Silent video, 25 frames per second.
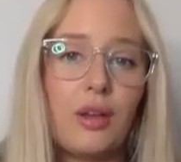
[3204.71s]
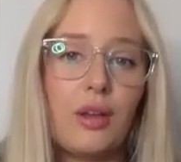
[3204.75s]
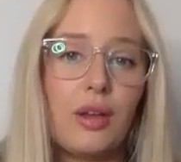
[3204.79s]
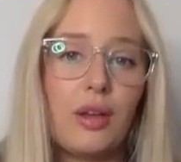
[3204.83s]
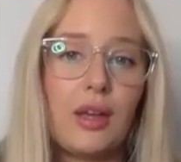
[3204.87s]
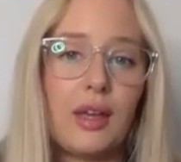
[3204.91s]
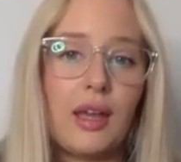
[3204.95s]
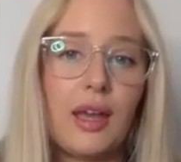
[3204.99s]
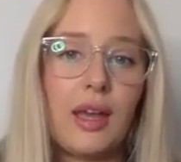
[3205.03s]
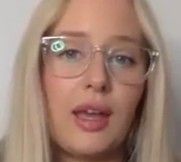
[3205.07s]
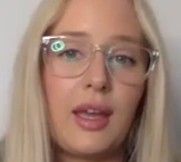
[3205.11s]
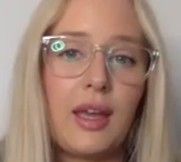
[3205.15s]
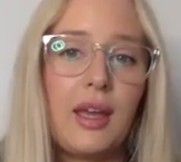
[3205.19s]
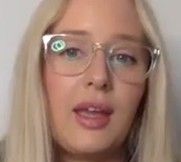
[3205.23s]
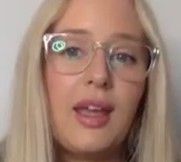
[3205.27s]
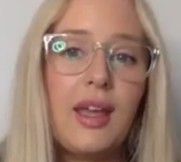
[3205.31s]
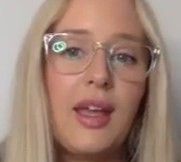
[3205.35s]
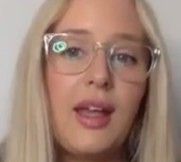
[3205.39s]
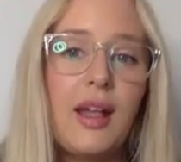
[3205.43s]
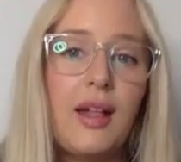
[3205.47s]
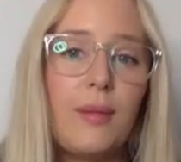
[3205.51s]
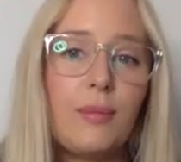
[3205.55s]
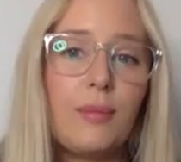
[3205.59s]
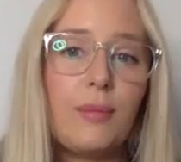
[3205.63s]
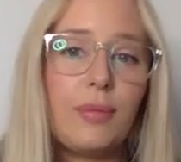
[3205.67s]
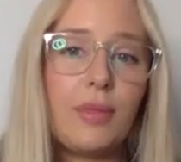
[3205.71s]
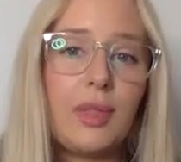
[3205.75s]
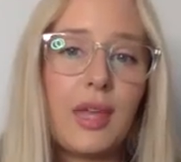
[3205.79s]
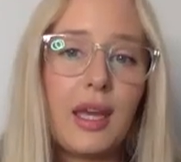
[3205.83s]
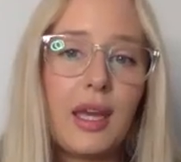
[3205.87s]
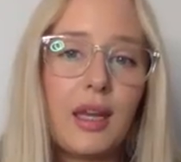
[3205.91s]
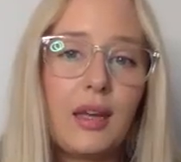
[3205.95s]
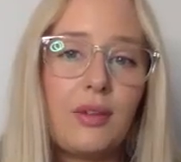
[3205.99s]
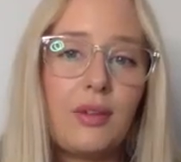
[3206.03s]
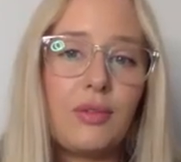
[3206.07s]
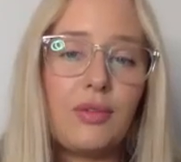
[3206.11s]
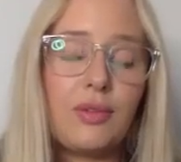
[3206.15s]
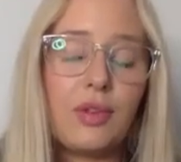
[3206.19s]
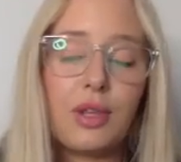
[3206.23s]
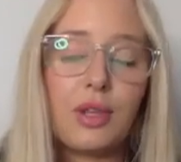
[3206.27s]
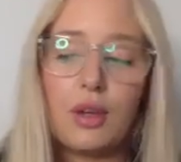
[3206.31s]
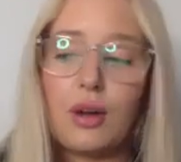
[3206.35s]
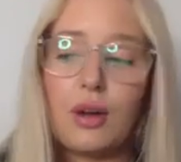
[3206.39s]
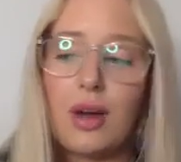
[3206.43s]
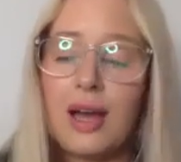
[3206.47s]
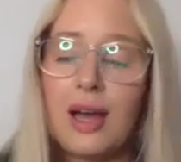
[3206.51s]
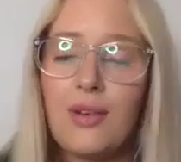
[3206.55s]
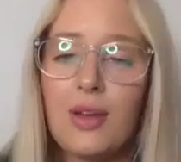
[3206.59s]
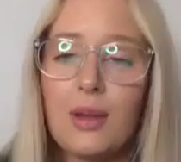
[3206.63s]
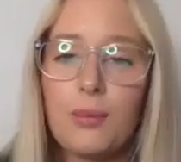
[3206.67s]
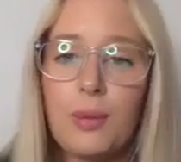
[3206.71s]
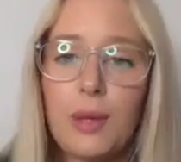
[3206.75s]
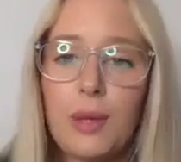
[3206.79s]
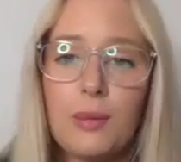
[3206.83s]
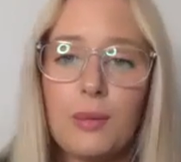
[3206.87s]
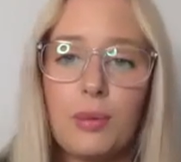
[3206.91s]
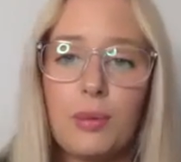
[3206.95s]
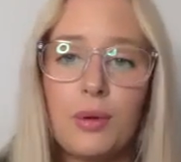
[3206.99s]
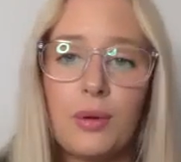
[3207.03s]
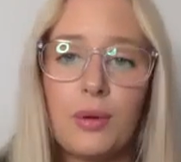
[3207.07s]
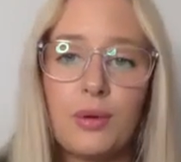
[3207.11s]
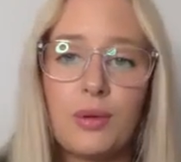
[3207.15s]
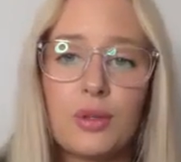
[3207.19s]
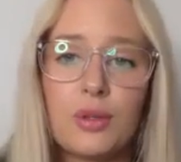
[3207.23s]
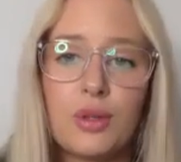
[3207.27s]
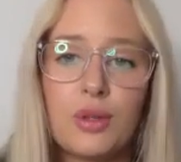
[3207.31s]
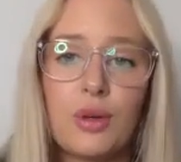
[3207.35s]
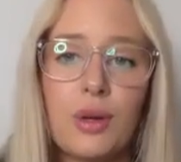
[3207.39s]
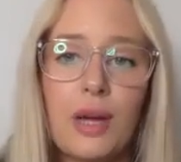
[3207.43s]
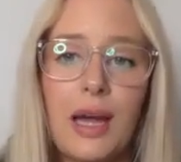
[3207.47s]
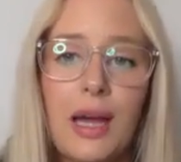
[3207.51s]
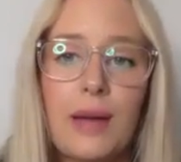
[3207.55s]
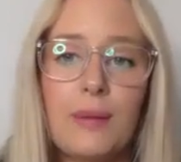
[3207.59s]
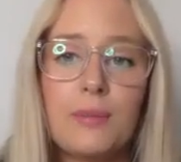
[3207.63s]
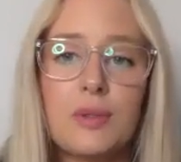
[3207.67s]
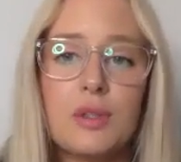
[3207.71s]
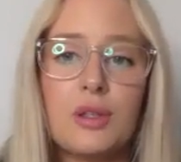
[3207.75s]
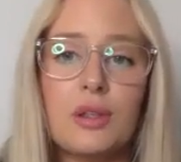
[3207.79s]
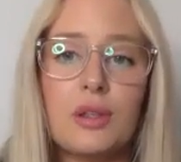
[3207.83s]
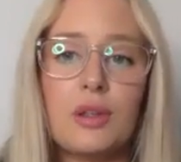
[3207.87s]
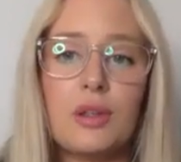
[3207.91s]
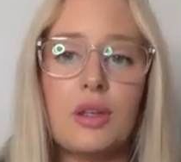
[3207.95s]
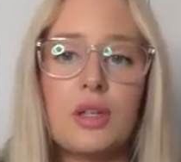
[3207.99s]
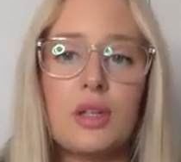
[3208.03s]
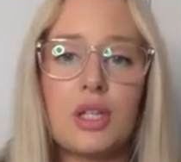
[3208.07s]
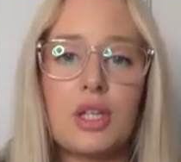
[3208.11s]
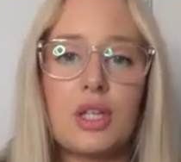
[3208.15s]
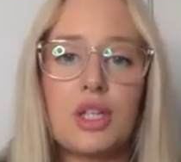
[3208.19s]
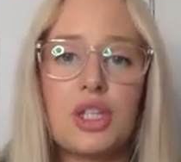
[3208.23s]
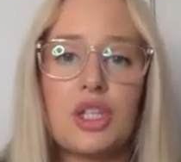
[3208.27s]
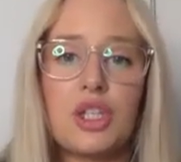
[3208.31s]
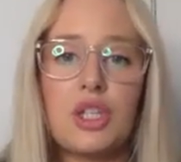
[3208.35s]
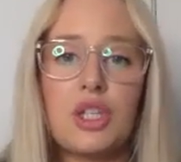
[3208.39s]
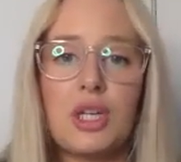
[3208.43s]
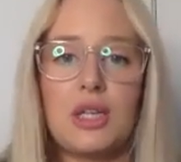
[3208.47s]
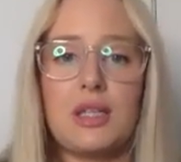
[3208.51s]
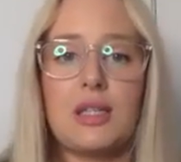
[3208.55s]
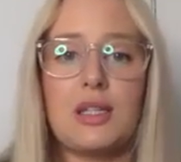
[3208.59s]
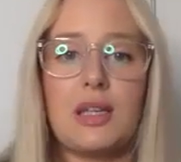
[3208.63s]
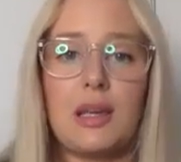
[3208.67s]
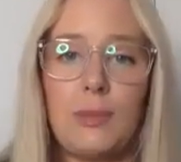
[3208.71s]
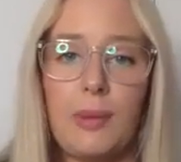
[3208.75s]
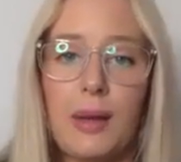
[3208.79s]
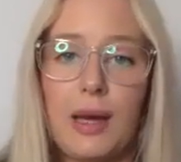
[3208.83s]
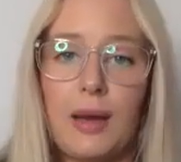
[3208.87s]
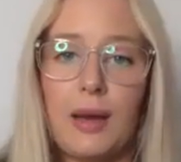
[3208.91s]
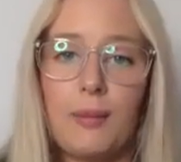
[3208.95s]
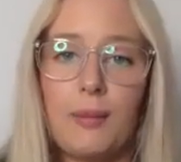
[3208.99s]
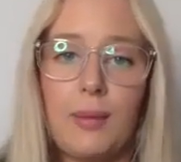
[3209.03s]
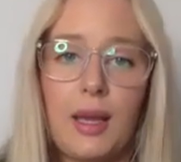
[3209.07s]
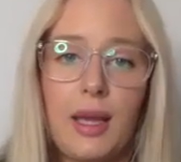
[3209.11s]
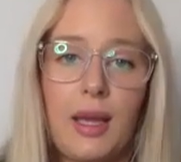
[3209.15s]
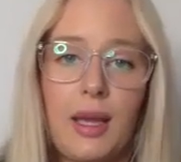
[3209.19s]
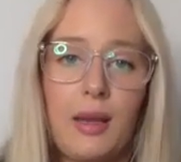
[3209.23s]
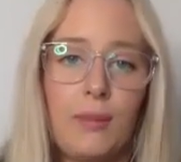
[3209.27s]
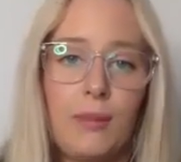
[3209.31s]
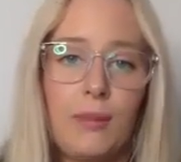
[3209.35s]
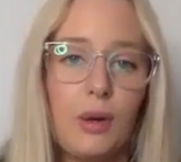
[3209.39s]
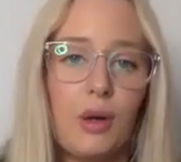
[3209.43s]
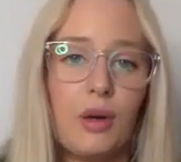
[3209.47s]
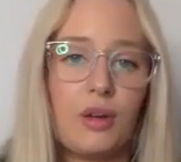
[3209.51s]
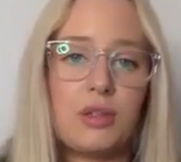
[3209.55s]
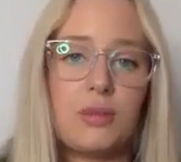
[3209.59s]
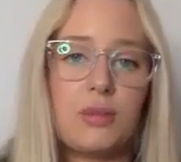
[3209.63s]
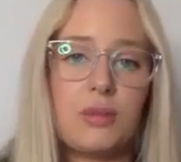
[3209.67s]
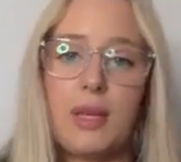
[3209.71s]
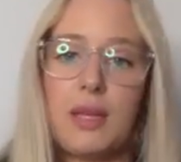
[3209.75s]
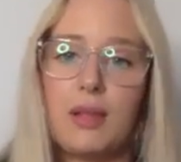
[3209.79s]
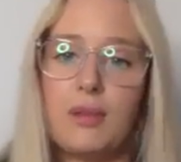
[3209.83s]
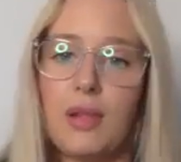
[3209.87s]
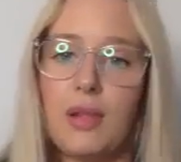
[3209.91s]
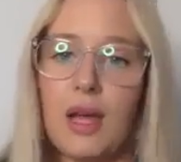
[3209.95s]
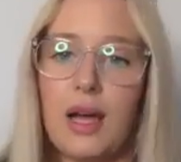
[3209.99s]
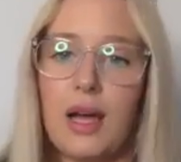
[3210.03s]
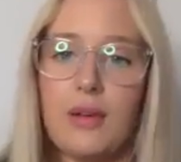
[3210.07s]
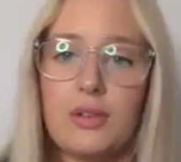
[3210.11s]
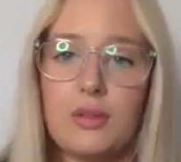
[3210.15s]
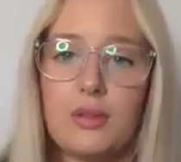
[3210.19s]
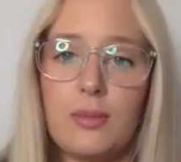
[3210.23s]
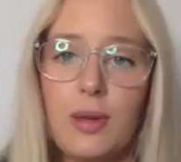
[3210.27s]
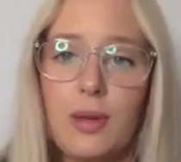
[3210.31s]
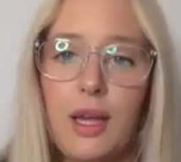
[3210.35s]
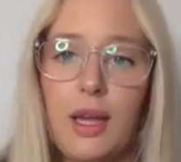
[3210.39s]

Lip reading: Okay. I've had people talk absolute shit about me, mocked me, laughed